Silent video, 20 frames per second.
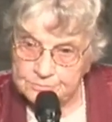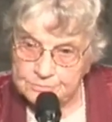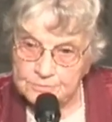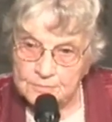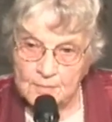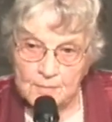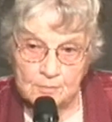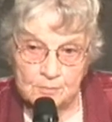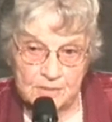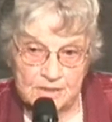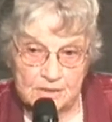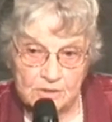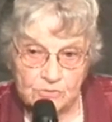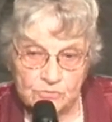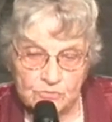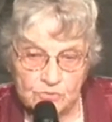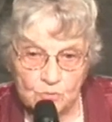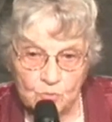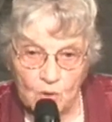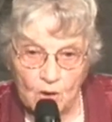because the
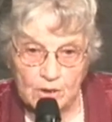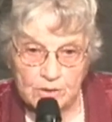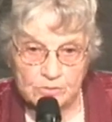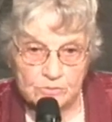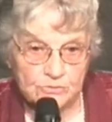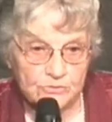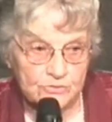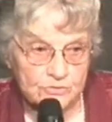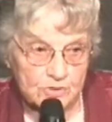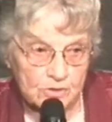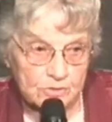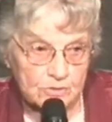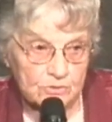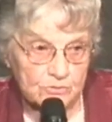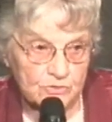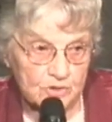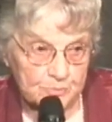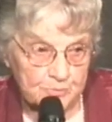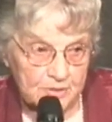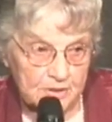water started
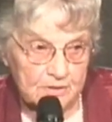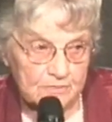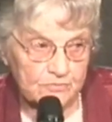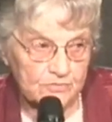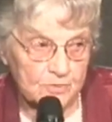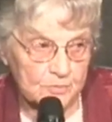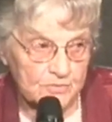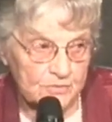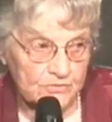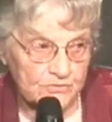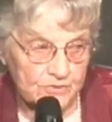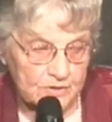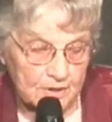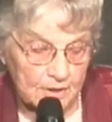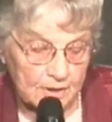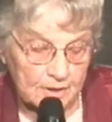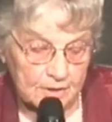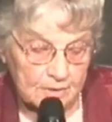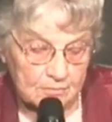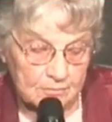dripping from the ceiling.
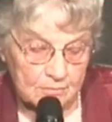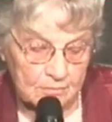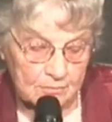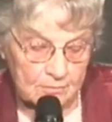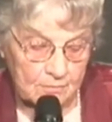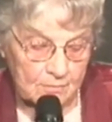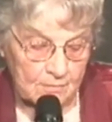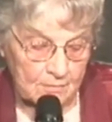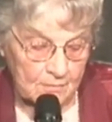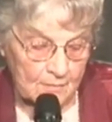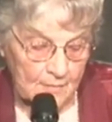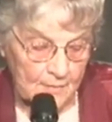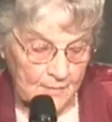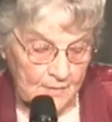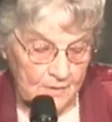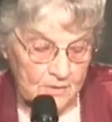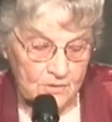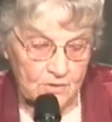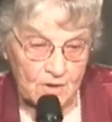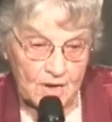You
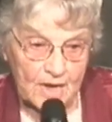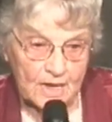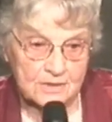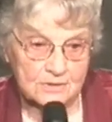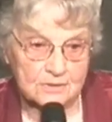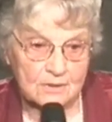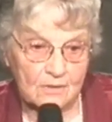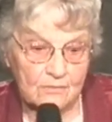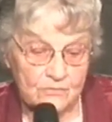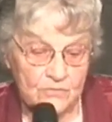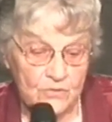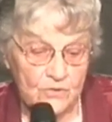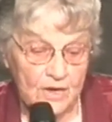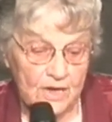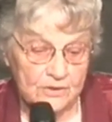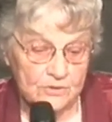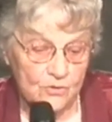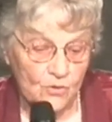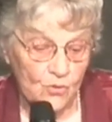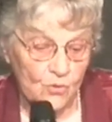had, you had to
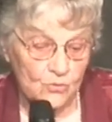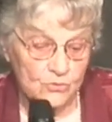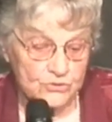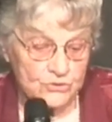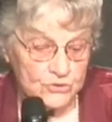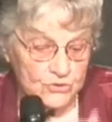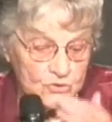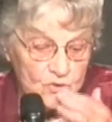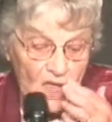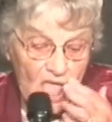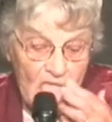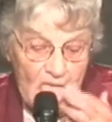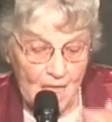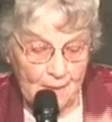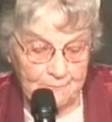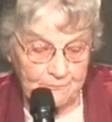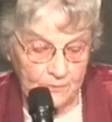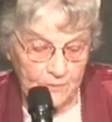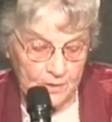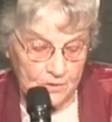hold your
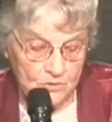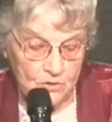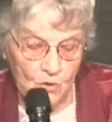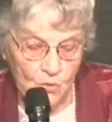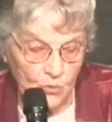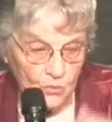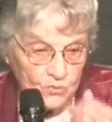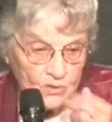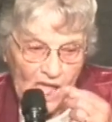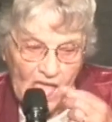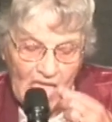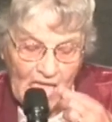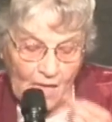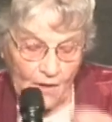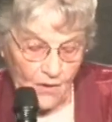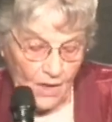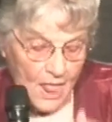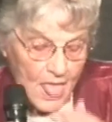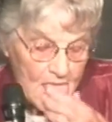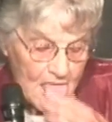coat
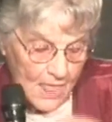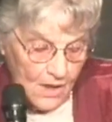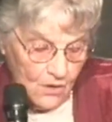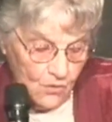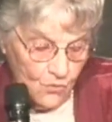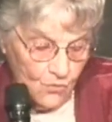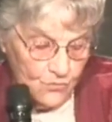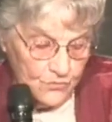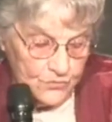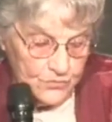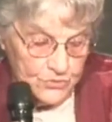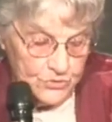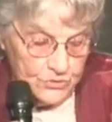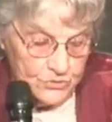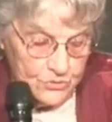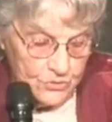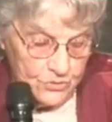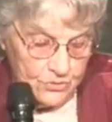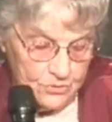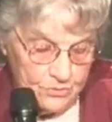over your
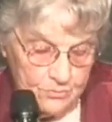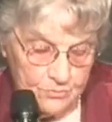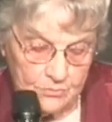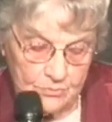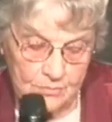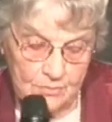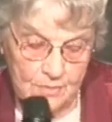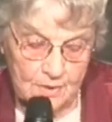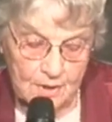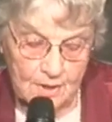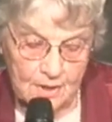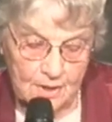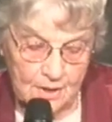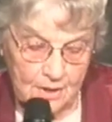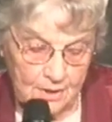um,